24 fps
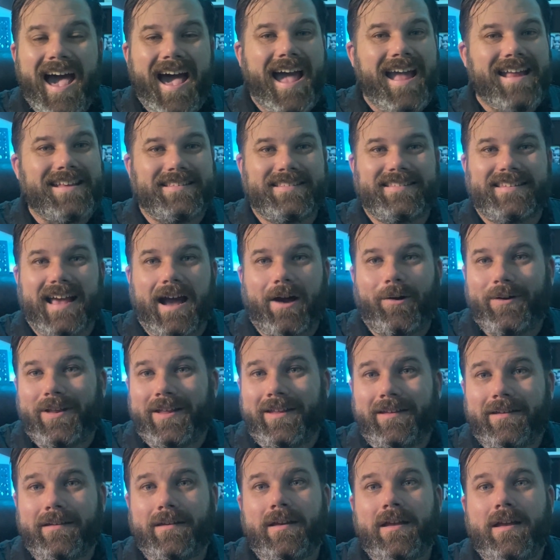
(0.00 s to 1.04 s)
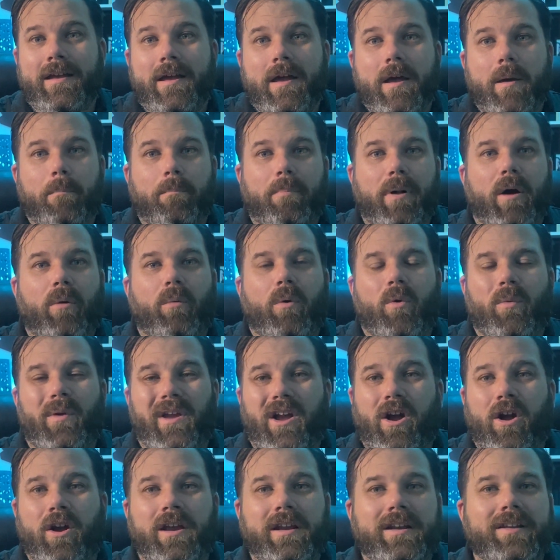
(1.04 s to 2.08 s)
I doubt it. But what we
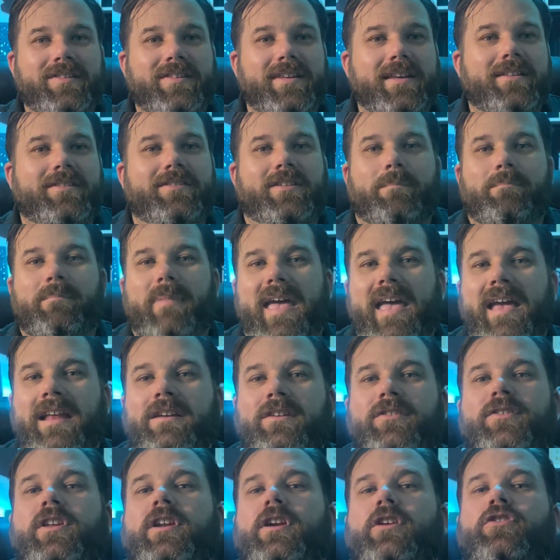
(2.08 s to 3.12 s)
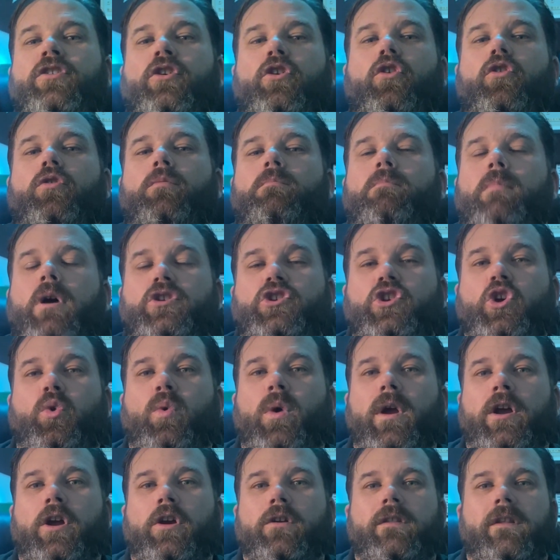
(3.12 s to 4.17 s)
are going to see is demand is going to turn much
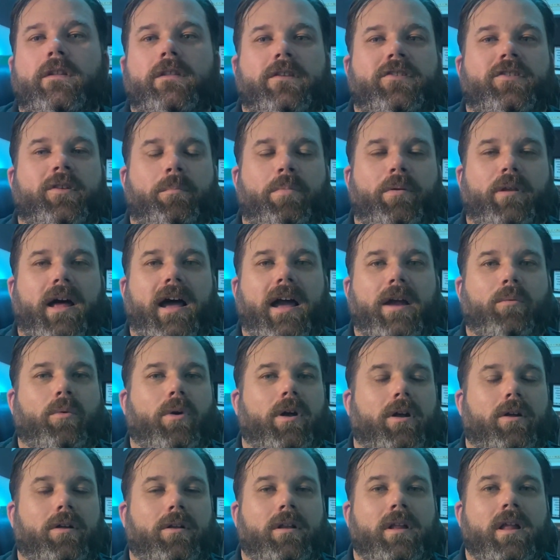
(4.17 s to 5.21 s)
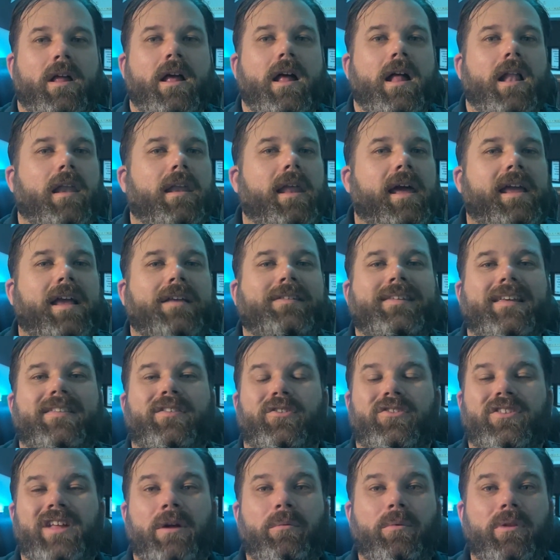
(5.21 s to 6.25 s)
quicker than the supply will. Like I said,
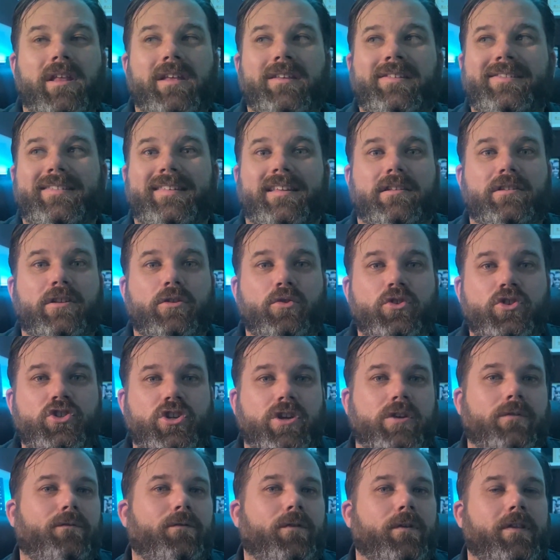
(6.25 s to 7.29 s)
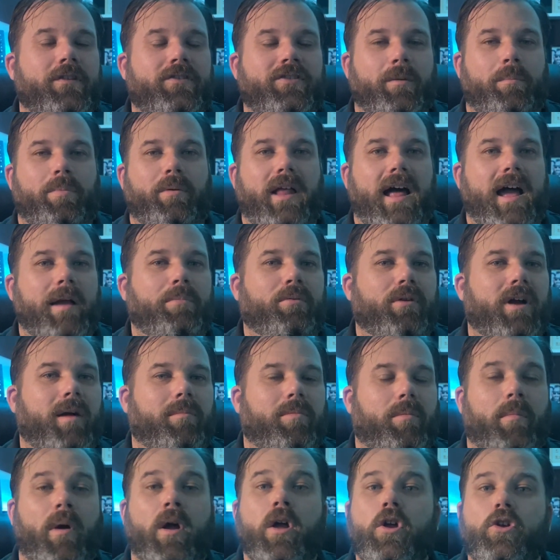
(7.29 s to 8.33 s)
there's not really a solution for the supply
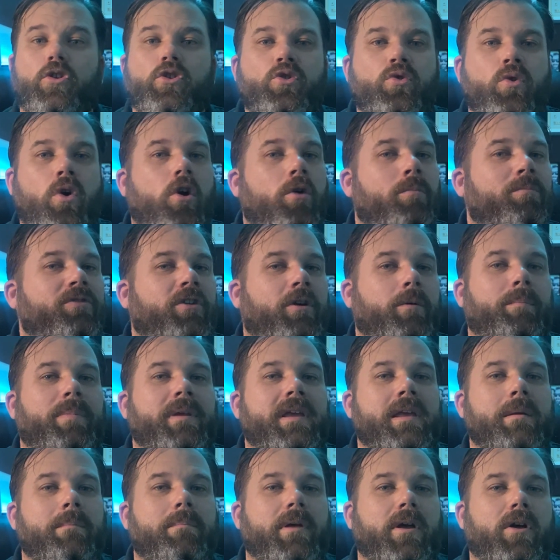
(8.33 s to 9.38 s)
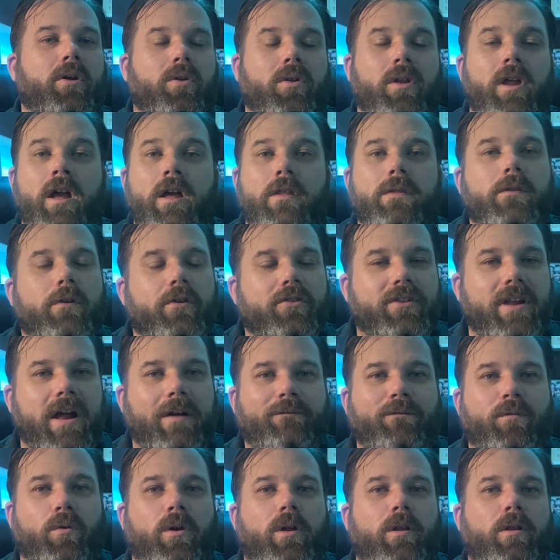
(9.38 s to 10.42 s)
problem. New homes aren't being built, there's not
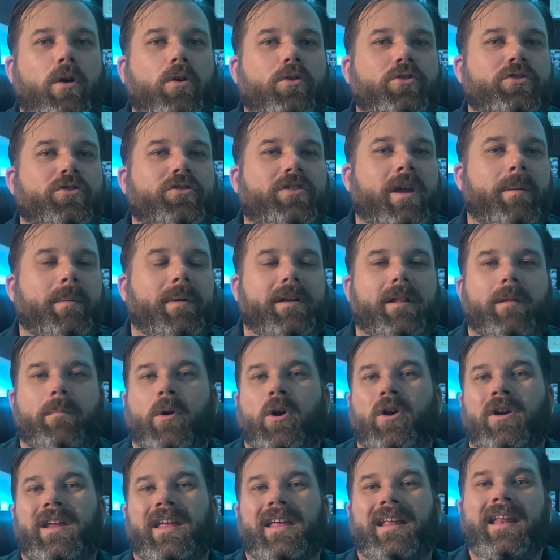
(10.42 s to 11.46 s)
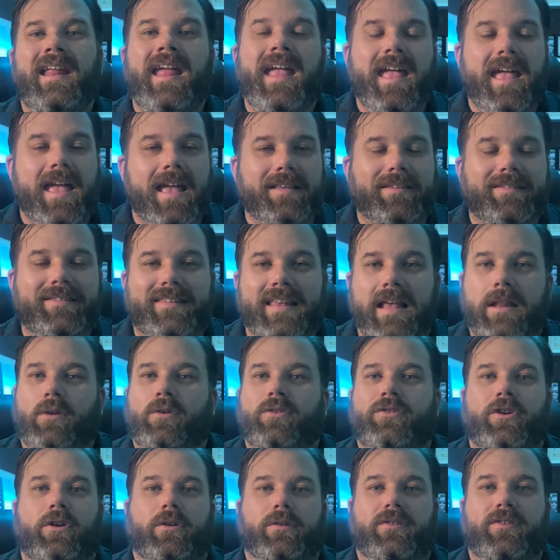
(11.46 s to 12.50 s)
foreclosures coming to the market, and
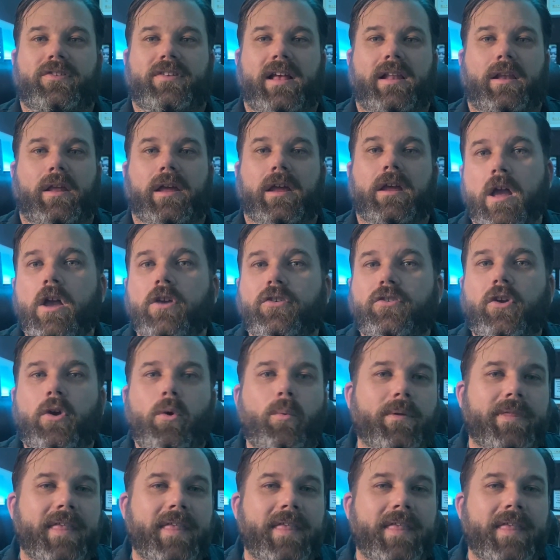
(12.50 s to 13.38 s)
sellers aren't selling. So with